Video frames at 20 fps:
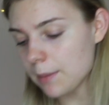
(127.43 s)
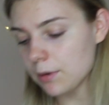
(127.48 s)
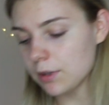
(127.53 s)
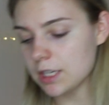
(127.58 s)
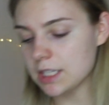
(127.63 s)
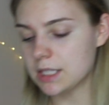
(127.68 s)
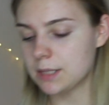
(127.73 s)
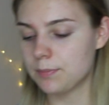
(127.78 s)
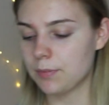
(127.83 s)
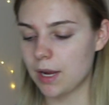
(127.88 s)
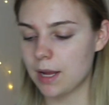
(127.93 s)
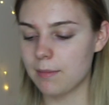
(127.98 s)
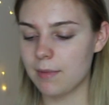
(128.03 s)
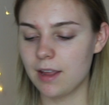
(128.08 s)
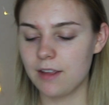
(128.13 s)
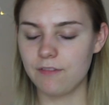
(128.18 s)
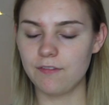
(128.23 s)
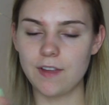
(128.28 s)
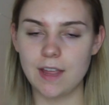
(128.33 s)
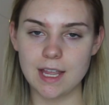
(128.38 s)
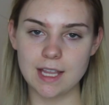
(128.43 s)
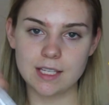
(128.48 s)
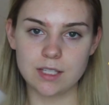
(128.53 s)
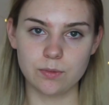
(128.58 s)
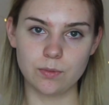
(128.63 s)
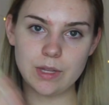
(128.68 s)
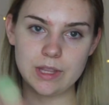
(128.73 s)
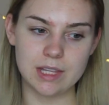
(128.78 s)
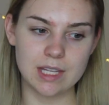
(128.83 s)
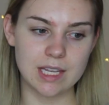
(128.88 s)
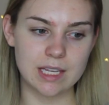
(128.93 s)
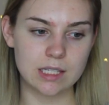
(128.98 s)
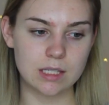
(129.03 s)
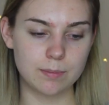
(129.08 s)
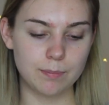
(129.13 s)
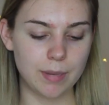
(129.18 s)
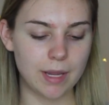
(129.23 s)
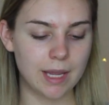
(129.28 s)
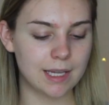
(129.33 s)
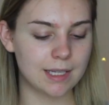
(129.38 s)
I'm going to spray my face with
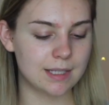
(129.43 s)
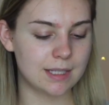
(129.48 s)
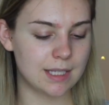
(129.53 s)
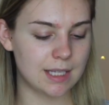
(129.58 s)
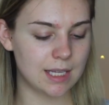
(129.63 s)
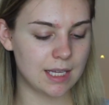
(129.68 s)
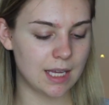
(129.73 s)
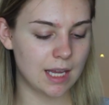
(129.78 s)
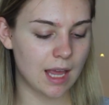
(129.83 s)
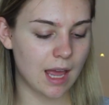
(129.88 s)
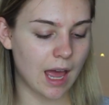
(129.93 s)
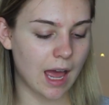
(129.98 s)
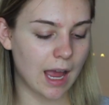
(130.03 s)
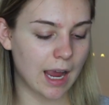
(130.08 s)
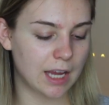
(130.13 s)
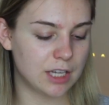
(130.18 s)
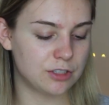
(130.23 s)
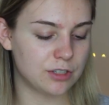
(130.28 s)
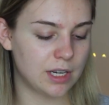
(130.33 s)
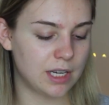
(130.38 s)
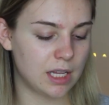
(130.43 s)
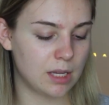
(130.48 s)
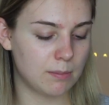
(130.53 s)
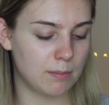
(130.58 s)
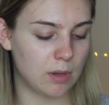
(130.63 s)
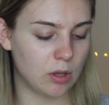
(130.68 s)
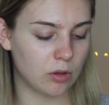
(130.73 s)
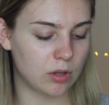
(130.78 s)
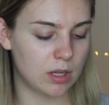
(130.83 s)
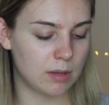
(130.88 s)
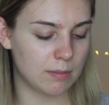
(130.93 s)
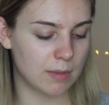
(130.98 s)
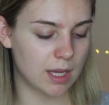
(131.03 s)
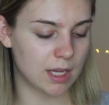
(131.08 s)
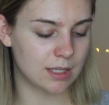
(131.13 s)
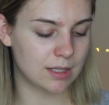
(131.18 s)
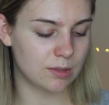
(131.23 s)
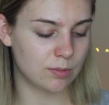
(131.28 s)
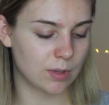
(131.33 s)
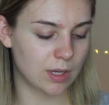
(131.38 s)
this Pixie Hydrating Milky
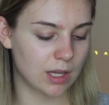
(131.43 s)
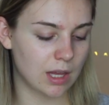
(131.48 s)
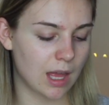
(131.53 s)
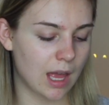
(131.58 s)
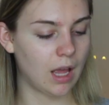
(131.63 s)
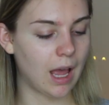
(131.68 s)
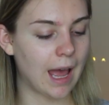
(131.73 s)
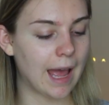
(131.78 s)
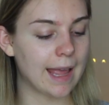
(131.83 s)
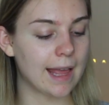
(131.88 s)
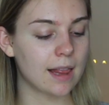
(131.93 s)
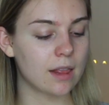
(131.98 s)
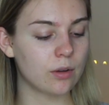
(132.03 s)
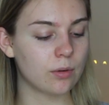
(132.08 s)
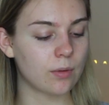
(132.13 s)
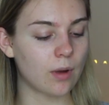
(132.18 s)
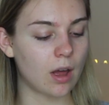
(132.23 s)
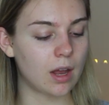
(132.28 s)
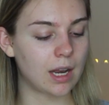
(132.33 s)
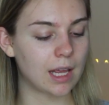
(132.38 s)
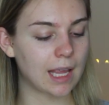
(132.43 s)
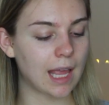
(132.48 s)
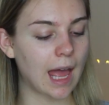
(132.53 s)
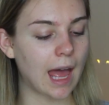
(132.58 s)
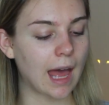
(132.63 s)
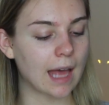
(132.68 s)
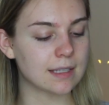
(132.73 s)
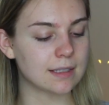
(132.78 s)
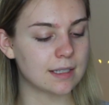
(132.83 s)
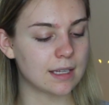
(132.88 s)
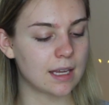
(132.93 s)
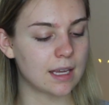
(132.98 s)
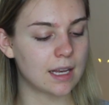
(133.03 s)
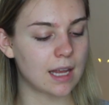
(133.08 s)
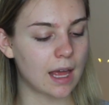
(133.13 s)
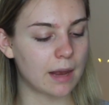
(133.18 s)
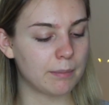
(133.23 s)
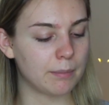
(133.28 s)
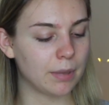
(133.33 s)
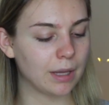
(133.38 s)
Mist with hyaluronic
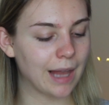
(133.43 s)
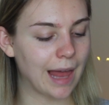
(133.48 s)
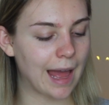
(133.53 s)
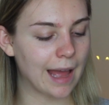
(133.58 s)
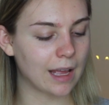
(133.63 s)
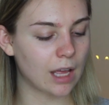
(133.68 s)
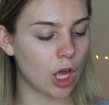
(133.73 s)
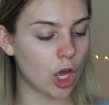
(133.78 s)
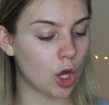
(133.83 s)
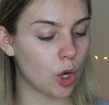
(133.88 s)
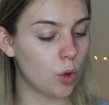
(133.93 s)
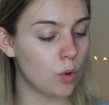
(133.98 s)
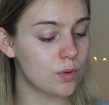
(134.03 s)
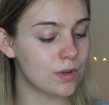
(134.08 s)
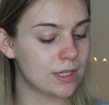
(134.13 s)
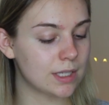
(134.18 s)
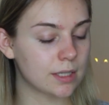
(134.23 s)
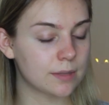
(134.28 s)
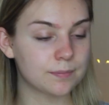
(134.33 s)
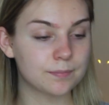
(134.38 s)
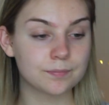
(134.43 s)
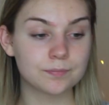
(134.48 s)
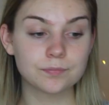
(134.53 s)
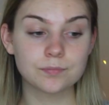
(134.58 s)
acid and black oat.